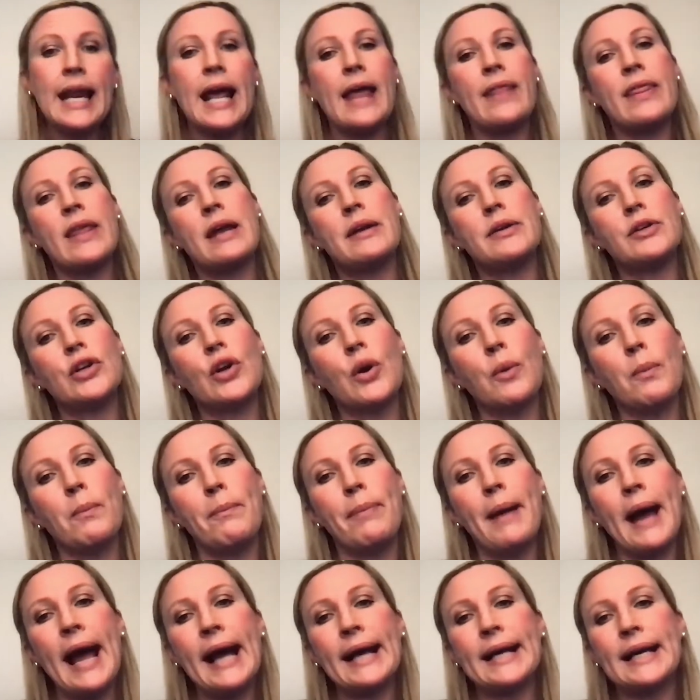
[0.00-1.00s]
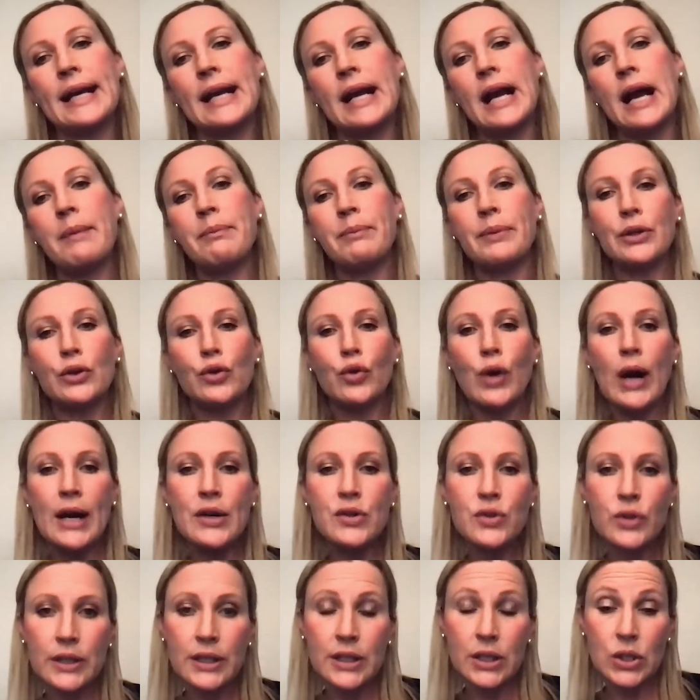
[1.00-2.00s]
and then backing up and
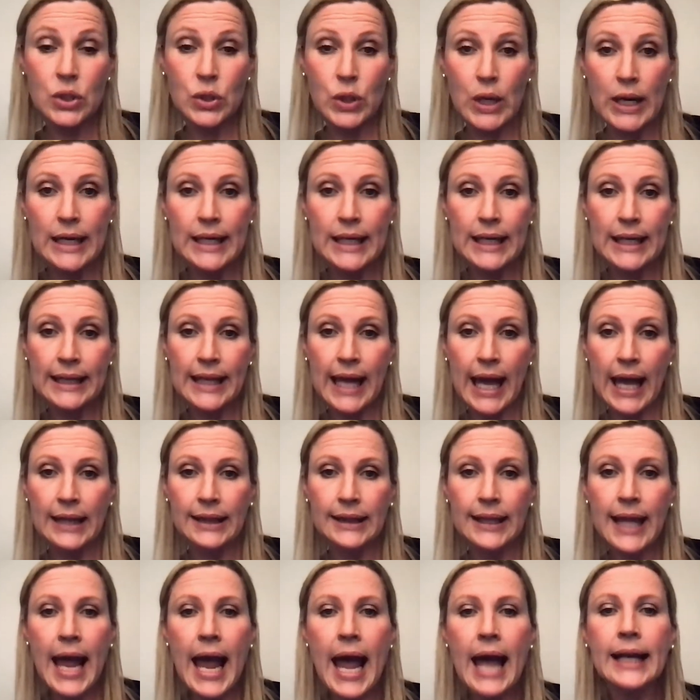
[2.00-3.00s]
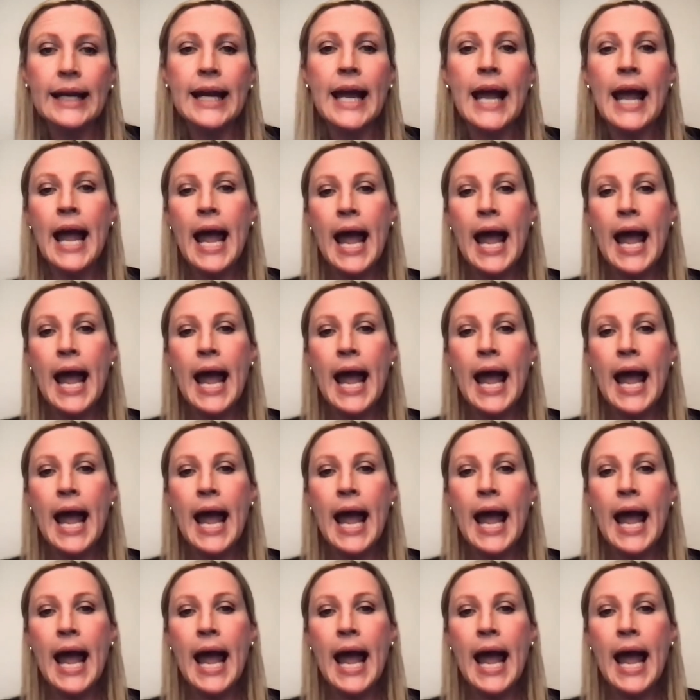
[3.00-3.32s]
gradually straightening that leg.